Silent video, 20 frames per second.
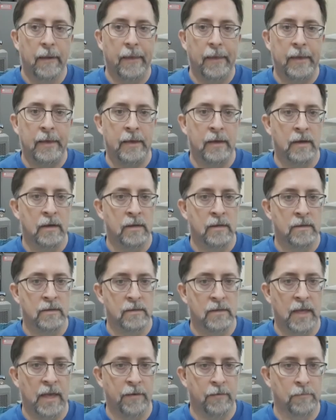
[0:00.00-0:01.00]
and
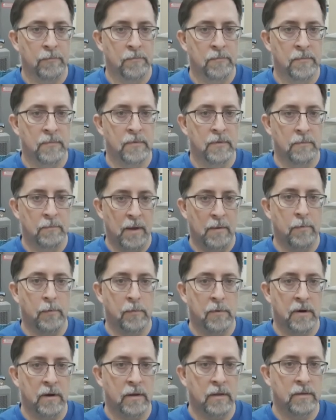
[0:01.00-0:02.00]
gave them the
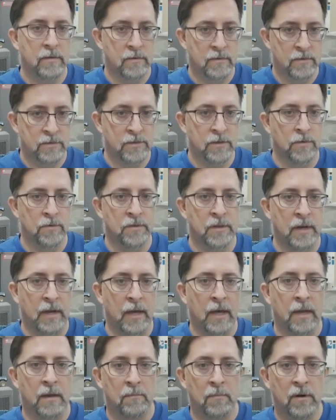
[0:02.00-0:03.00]
paperwork. Shows that I
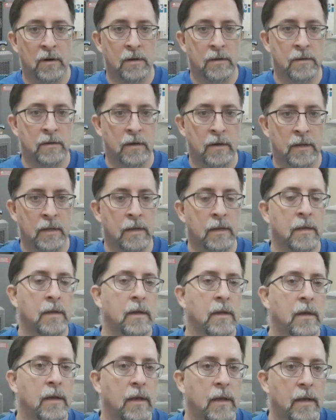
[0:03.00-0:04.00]
had a bond on it,
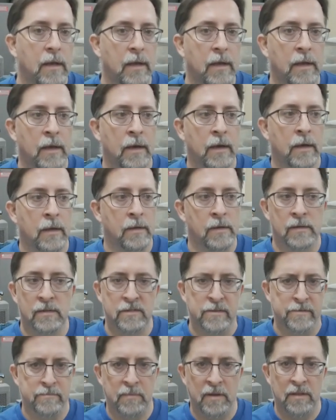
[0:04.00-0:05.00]
and I
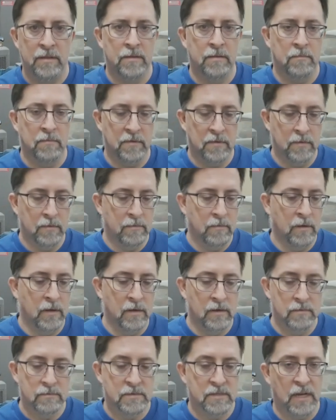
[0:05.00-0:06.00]
just made some
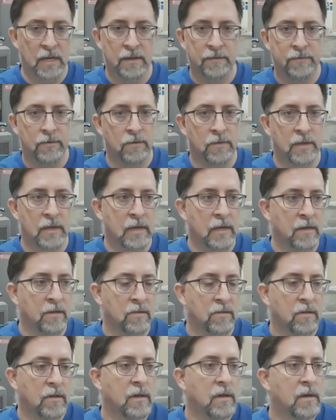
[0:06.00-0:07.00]
signed a few
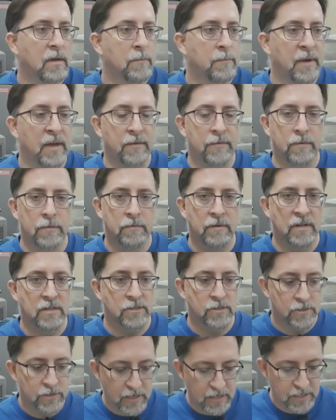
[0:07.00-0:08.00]
things. Paid for the
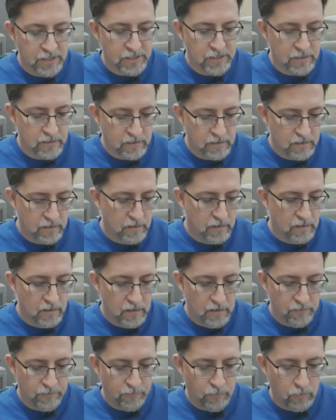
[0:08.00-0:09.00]
registration
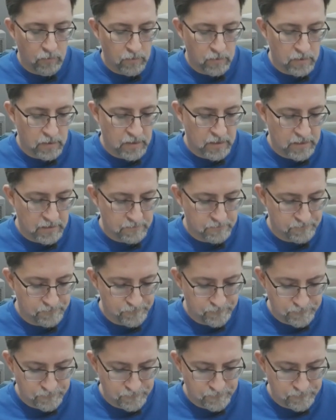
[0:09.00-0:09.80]
for